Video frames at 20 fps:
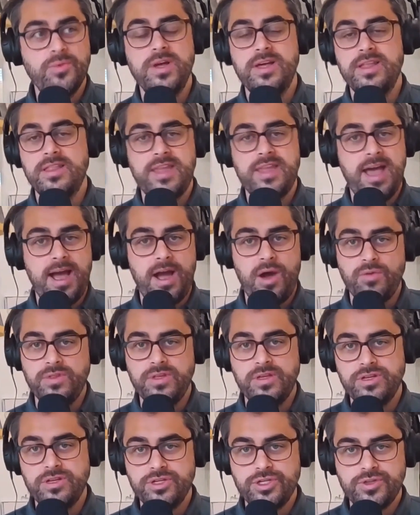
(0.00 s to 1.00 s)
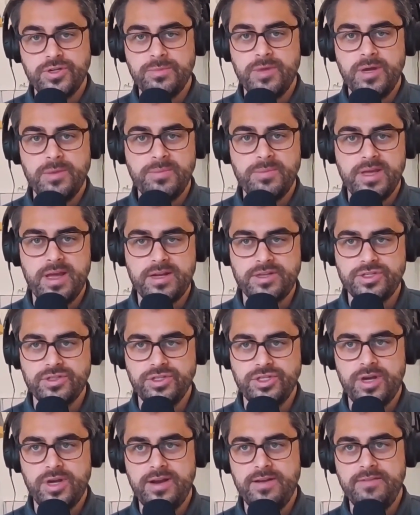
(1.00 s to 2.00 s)
with, how the industry might be actually
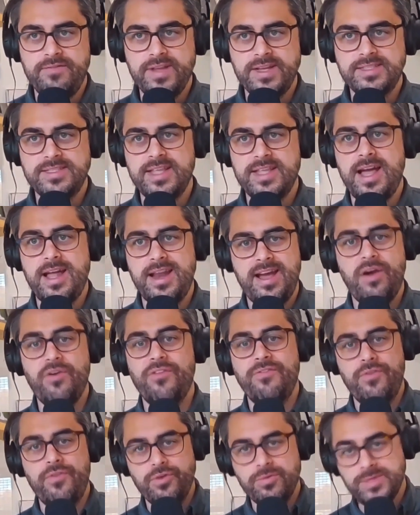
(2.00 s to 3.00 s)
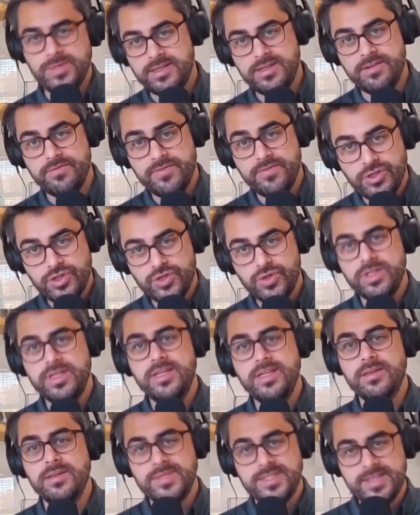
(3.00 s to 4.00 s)
trying to fix that, how firms
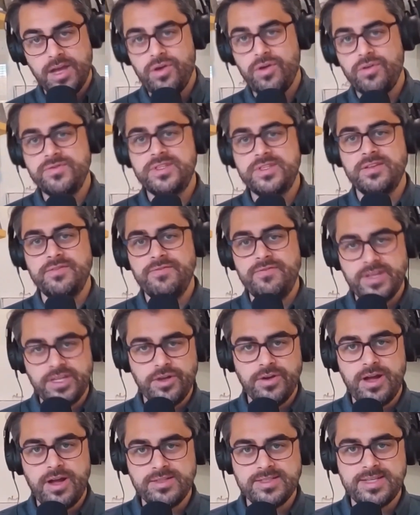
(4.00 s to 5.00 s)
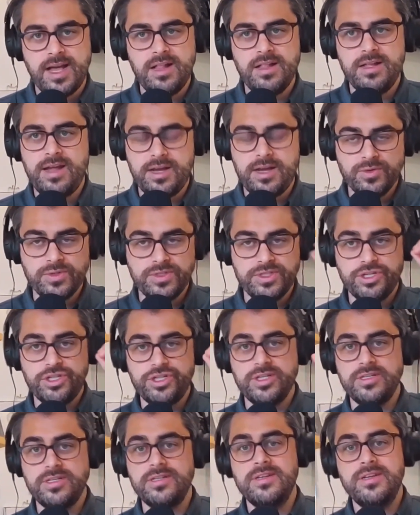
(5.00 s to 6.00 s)
individually themselves can figure out talent
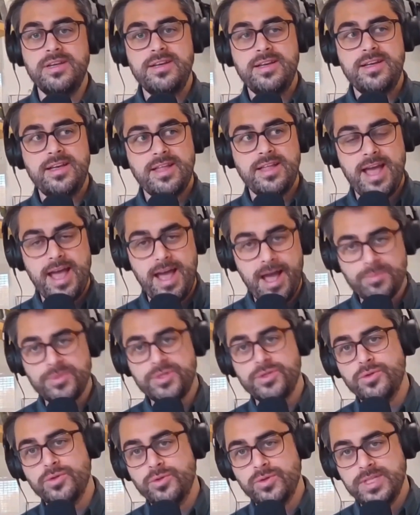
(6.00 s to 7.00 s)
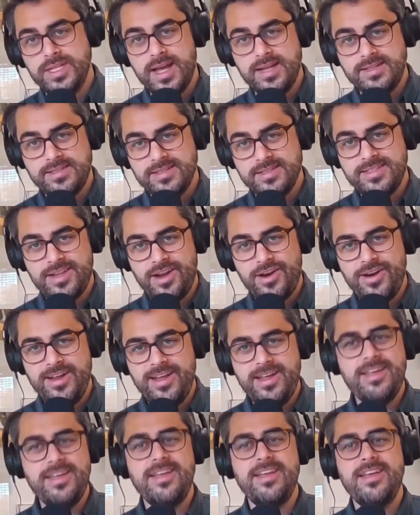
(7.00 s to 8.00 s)
acquisition. Absolutely
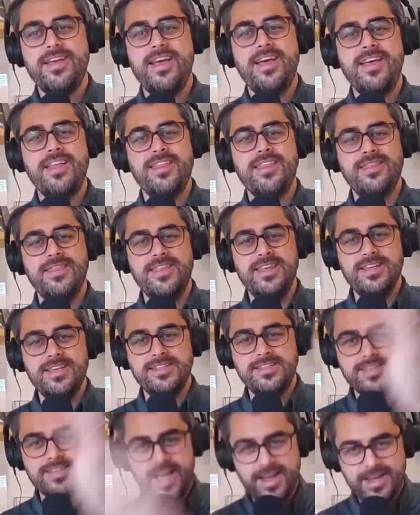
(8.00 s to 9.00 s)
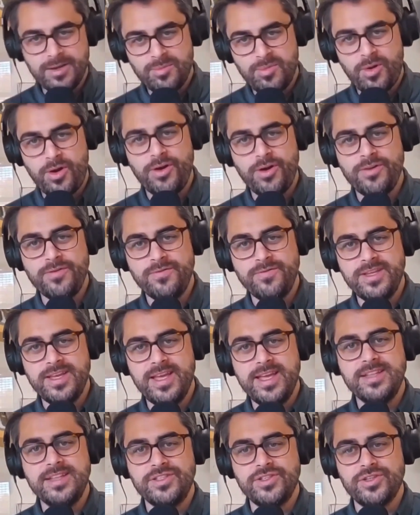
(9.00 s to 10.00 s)
necessary. The second part of the
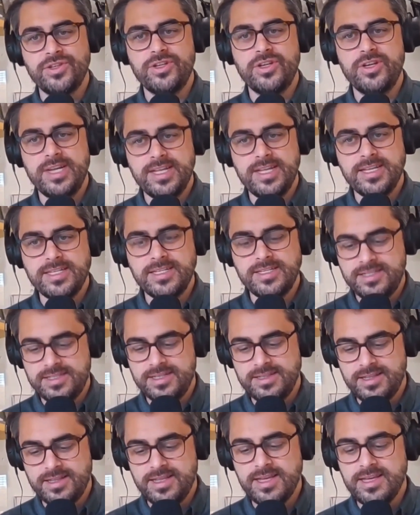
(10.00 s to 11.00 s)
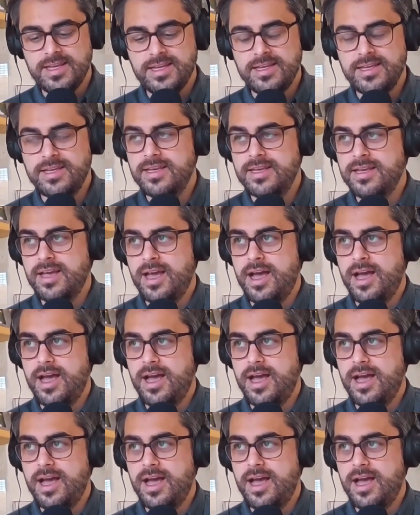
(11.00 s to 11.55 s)
answer is the